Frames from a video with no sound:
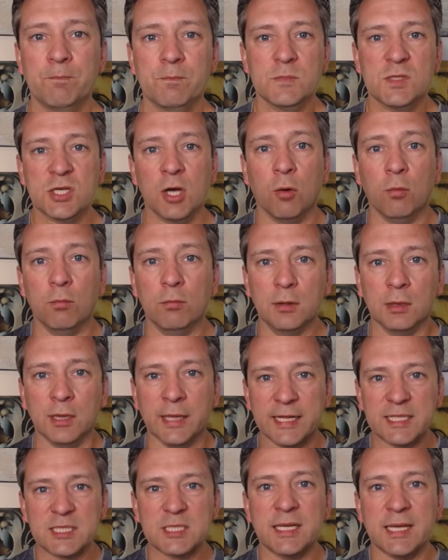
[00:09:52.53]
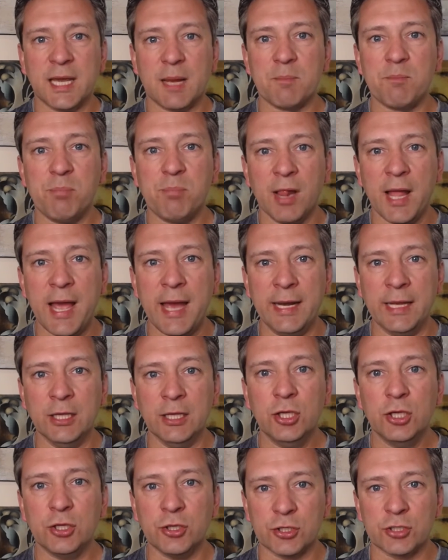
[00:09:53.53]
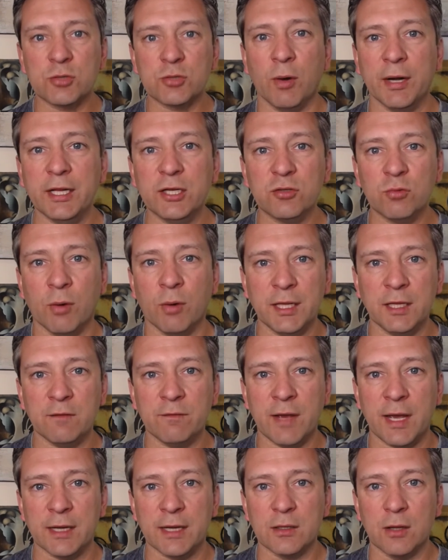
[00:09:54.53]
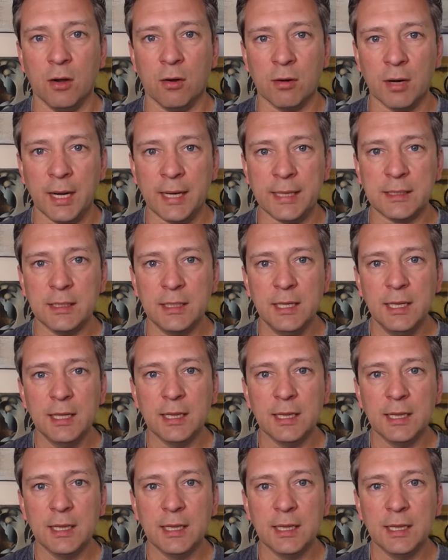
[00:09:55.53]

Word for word: So let's get planning your twenty twenty event, all right?